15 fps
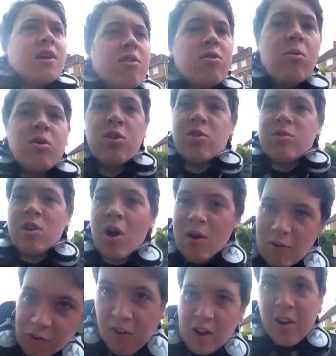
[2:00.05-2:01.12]
tell you what's
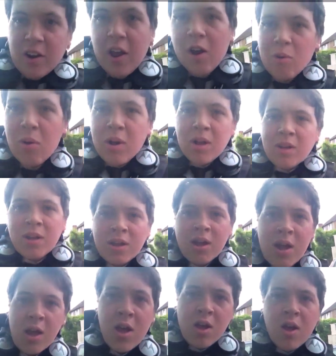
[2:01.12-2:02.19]
not fun though,
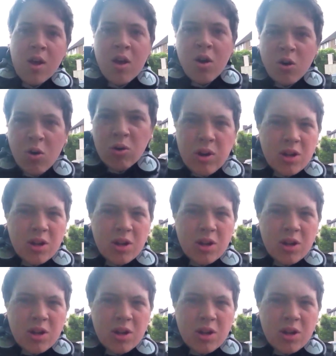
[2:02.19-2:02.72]
all